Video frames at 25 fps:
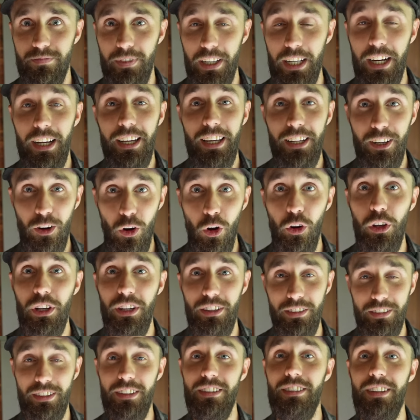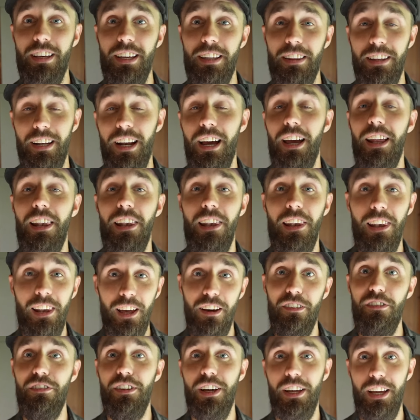And I can honestly say that I
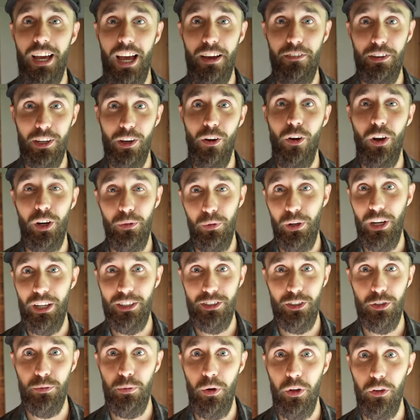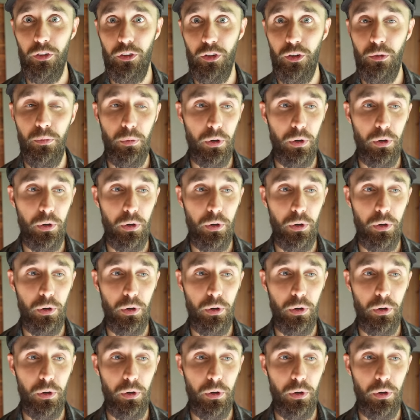love having Audible as a sponsor,